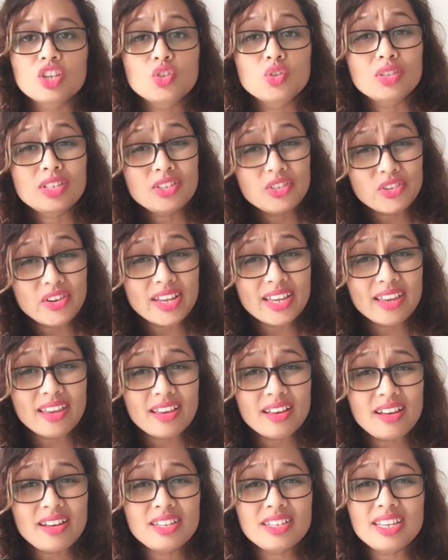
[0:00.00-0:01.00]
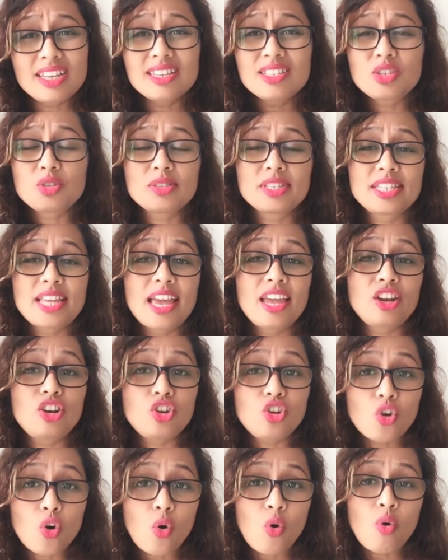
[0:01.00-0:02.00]
So the trick here is to say
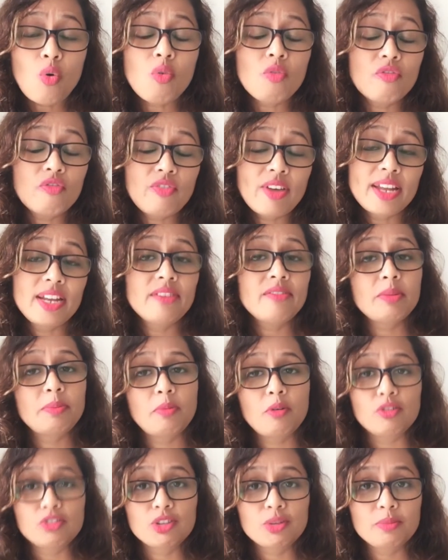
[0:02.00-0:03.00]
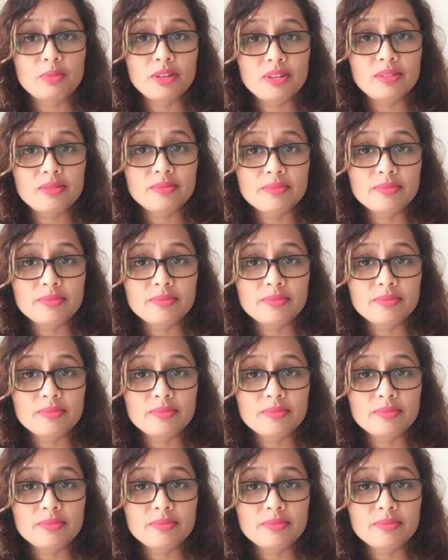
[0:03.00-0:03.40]
no whenever possible.